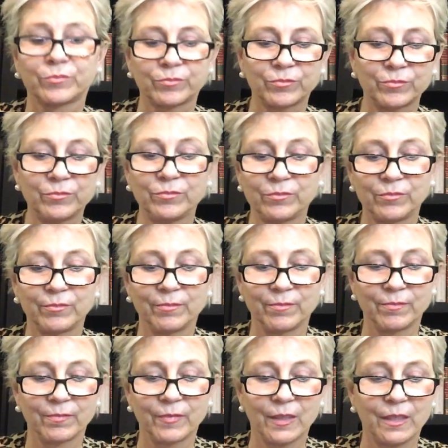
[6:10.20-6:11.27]

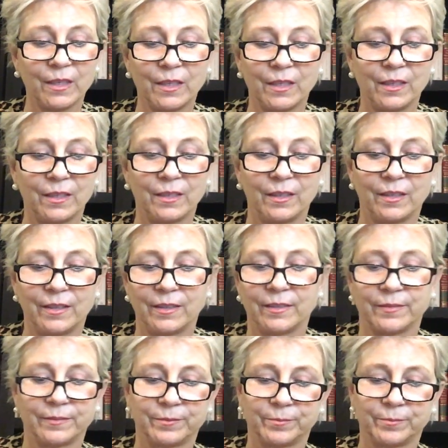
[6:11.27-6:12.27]
Nothing is said.